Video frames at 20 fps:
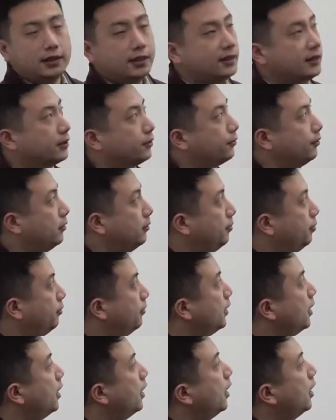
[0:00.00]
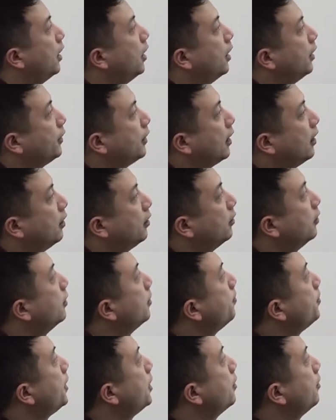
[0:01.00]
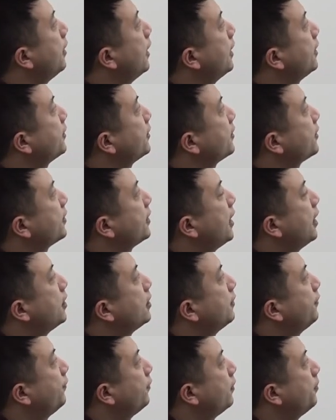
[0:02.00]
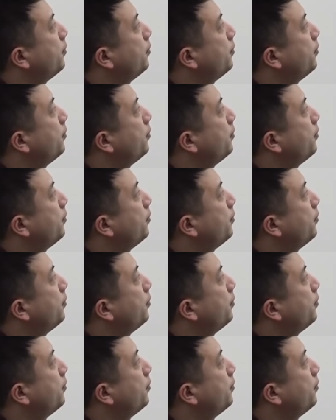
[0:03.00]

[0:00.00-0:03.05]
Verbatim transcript: this group. Now, BOS stands for